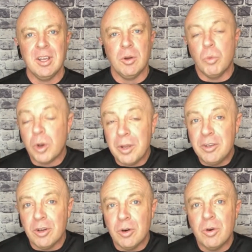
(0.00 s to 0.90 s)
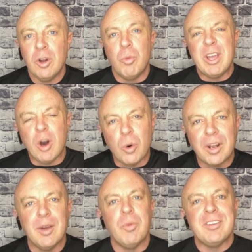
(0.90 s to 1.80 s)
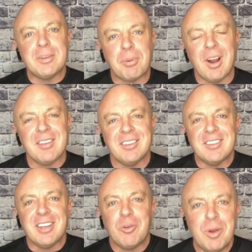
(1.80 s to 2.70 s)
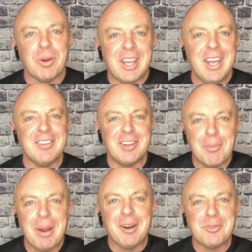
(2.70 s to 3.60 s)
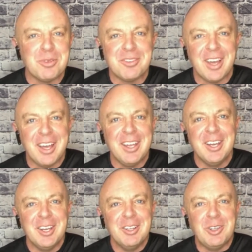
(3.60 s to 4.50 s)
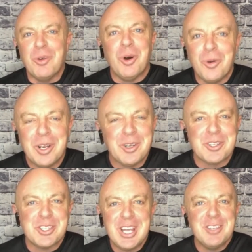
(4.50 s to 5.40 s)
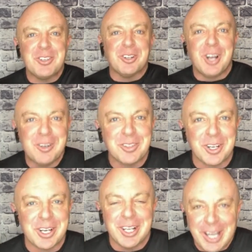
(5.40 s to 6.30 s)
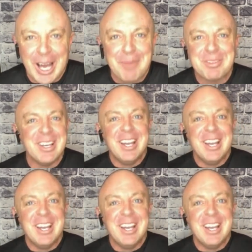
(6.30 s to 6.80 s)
What do? We hold it in. We suppress it. It's like when we were kids and our parents would say, don't hold in your sneeze. Your lungs are going to collapse.